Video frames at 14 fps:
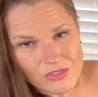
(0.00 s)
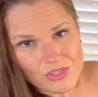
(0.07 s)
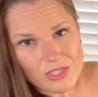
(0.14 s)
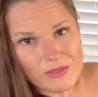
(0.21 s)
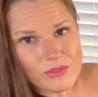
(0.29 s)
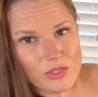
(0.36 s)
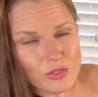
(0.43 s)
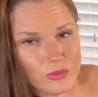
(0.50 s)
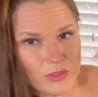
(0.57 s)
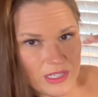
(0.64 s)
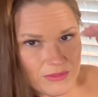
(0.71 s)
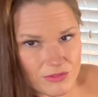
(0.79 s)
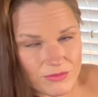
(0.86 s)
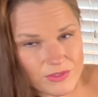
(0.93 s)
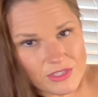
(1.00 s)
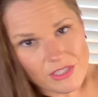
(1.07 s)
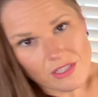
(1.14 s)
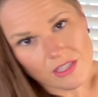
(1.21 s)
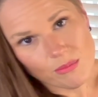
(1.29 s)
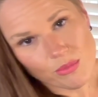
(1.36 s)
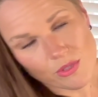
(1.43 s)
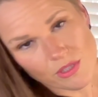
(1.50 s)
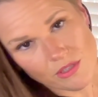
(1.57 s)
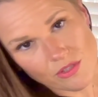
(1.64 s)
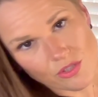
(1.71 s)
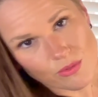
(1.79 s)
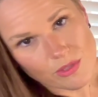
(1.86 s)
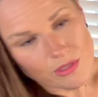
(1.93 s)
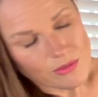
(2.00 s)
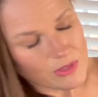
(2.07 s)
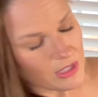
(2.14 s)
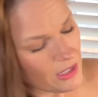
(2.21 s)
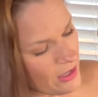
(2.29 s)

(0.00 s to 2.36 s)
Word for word: and effort you have to physically put into it.